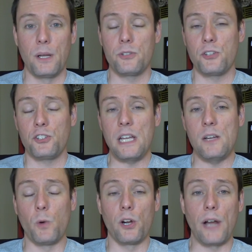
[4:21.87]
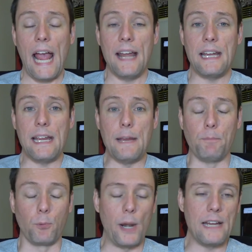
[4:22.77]
There's a scene where
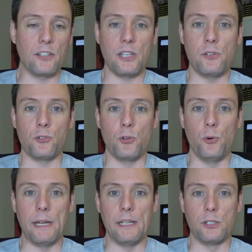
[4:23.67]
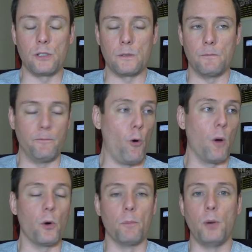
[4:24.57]
Eddie breaks into his
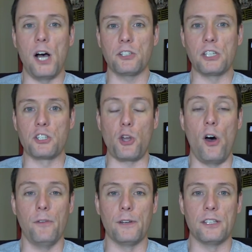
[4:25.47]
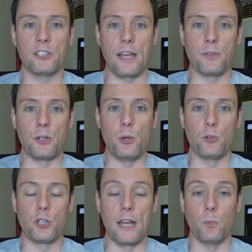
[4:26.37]
former boss's office at the
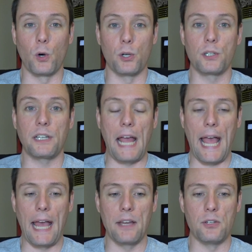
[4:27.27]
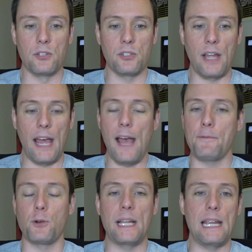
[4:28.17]
news network, and
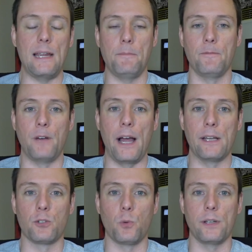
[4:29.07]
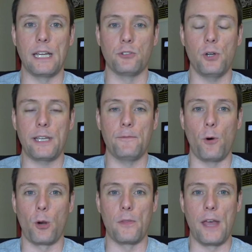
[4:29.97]
after he finds what he's looking
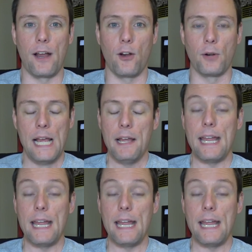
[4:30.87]
for in there,